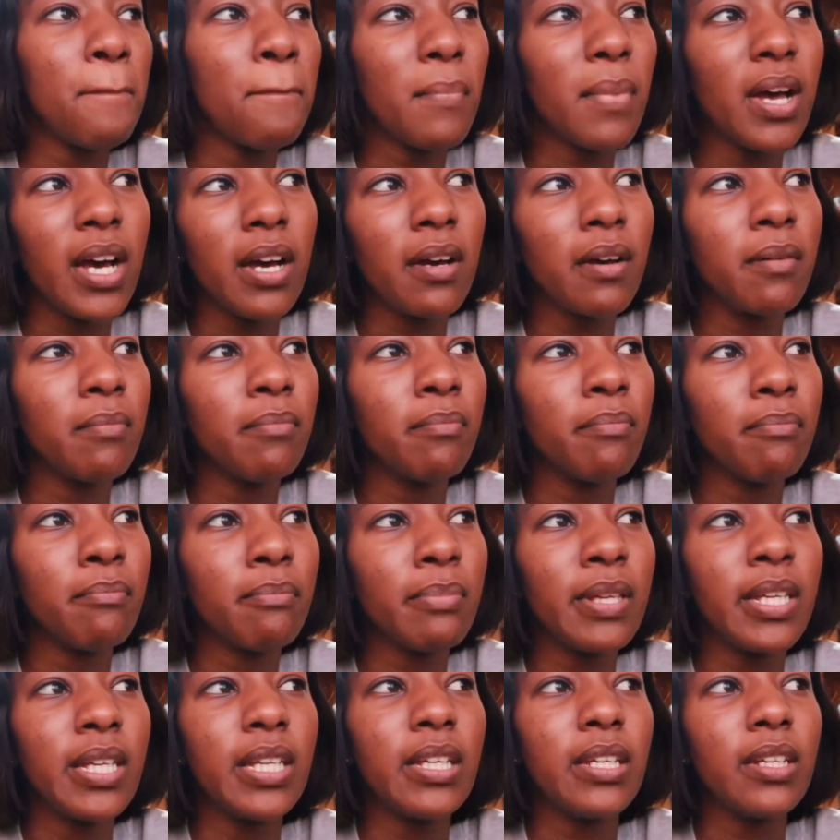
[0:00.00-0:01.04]
um,
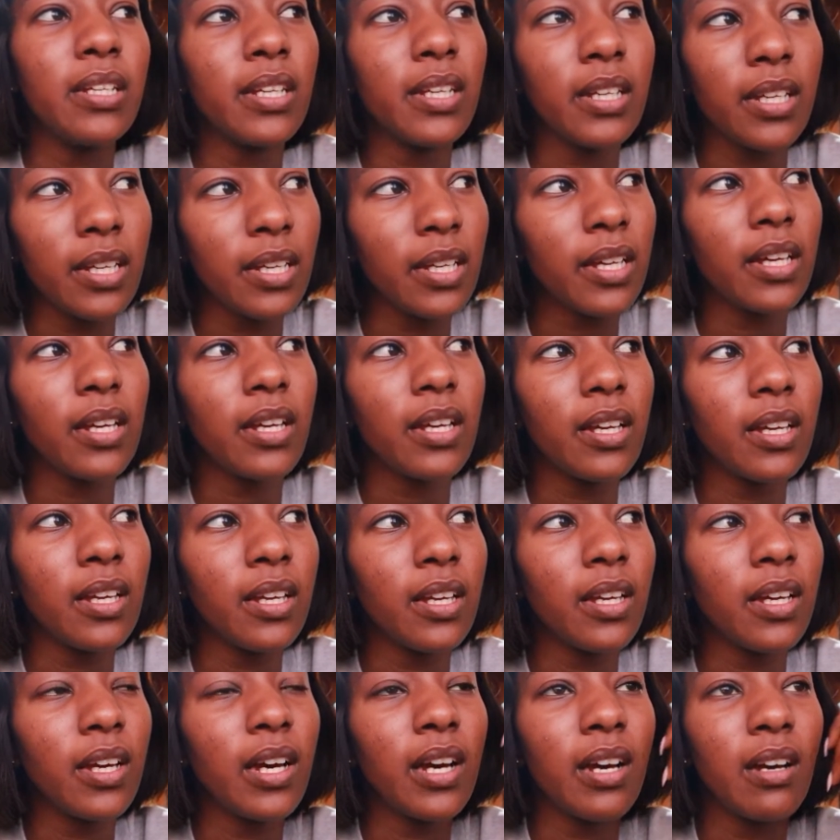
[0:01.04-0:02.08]
be
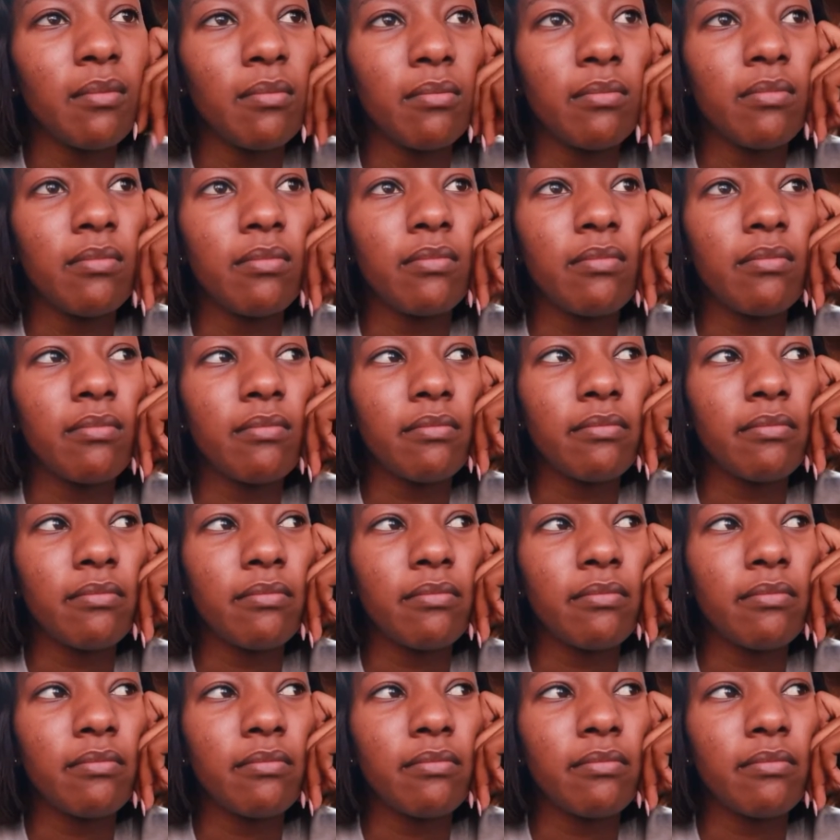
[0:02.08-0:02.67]
um,